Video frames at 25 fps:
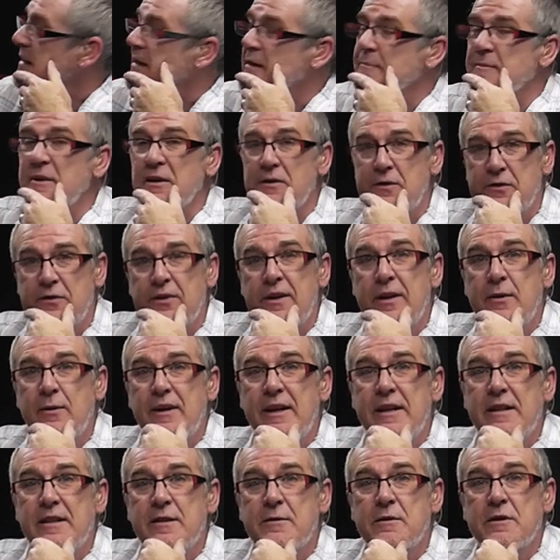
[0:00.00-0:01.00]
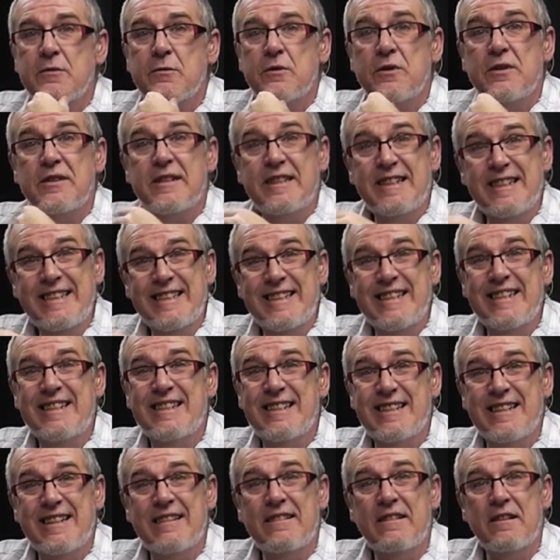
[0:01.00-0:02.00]
About uh, three weeks he was with us, and he did
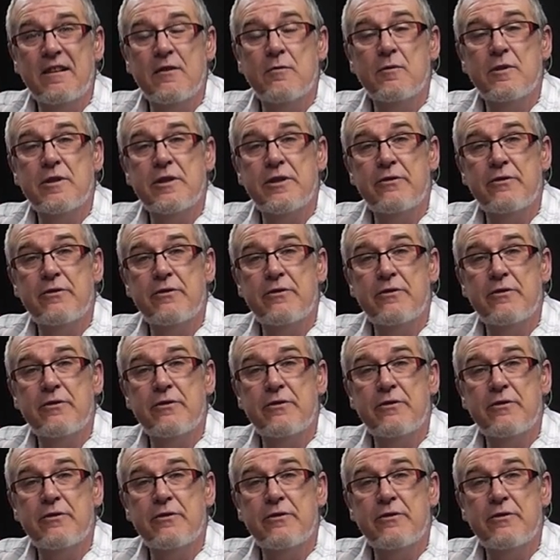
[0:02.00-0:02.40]
say that there was a